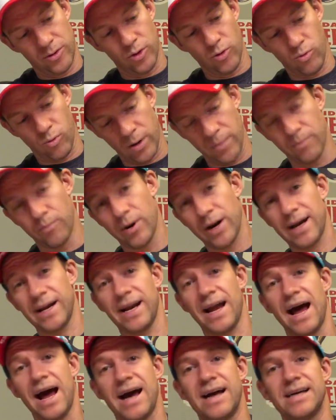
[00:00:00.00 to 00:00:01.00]
The one break
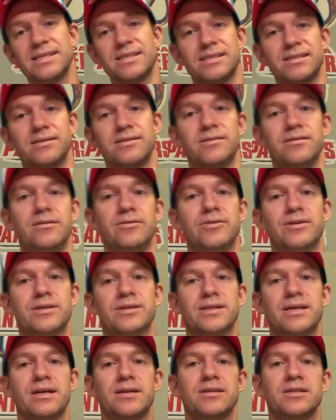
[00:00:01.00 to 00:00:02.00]
it has, you
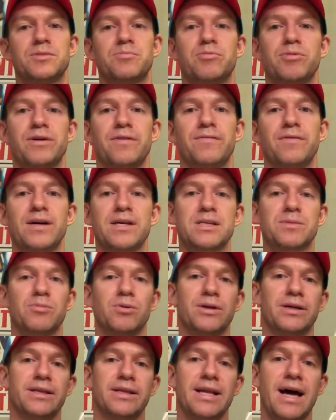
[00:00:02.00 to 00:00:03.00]
can tell it's pretty
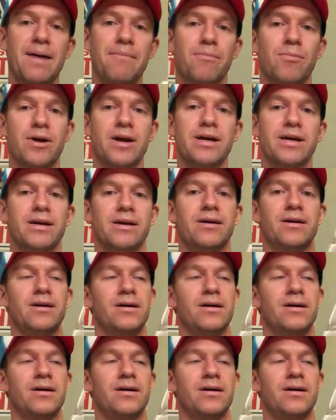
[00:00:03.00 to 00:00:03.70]
flexible in that break,